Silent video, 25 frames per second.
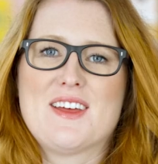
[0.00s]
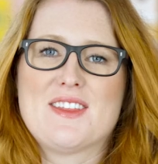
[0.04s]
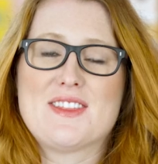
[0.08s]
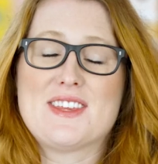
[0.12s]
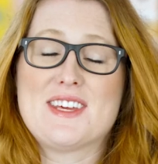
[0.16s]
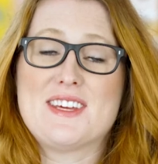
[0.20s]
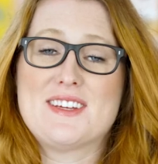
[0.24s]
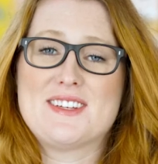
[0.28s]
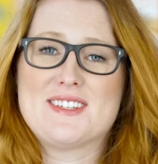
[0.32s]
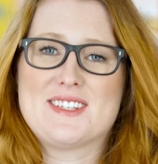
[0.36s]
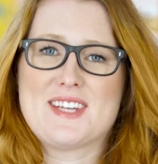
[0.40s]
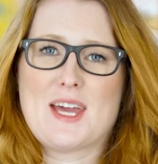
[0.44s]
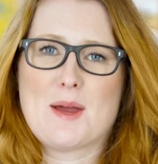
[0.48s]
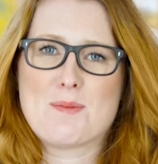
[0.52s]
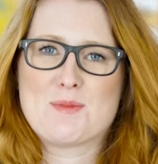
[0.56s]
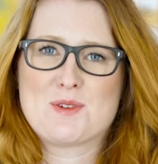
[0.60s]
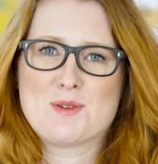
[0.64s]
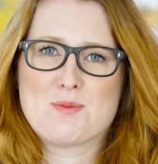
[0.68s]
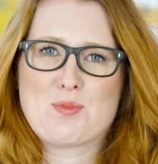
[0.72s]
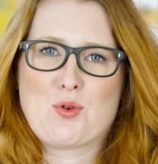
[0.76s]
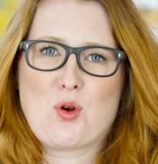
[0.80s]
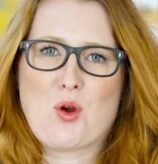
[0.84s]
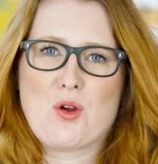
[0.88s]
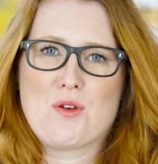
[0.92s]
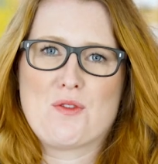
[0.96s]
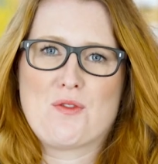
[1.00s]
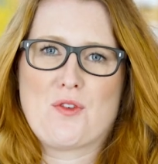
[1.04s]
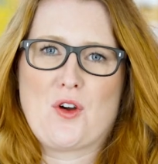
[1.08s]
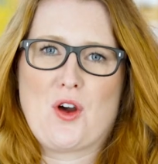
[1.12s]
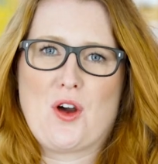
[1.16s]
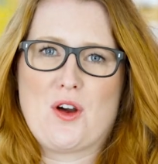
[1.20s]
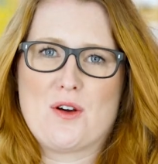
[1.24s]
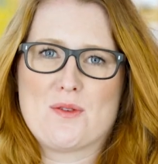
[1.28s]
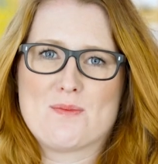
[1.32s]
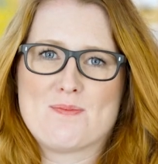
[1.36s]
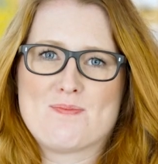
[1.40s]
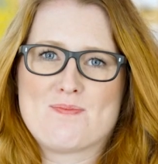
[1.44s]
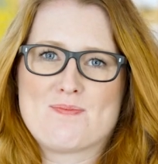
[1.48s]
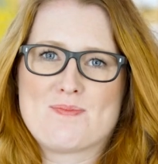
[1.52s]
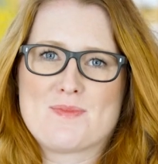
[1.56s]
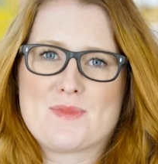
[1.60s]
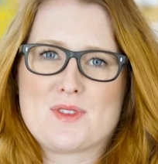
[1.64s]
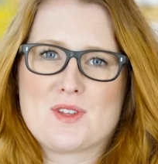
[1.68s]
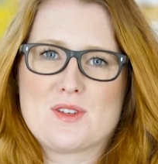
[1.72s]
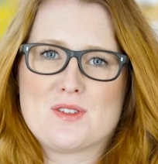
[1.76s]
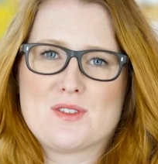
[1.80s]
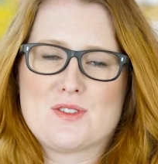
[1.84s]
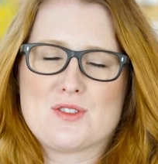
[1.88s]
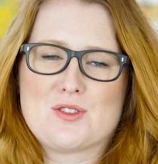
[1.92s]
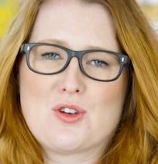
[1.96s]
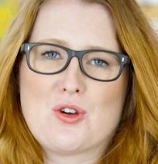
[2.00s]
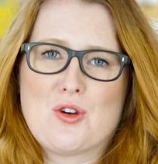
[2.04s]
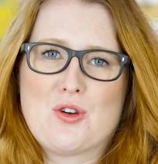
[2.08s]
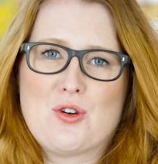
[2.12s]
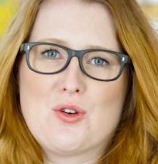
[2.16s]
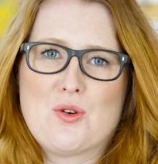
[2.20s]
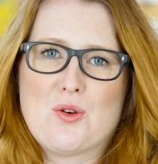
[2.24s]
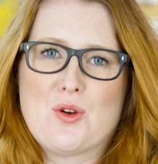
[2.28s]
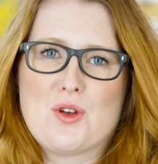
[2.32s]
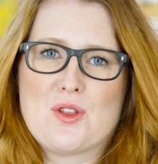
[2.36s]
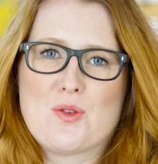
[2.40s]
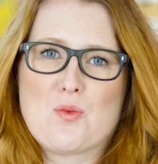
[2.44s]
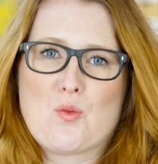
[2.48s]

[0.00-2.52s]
The adapter profile. So,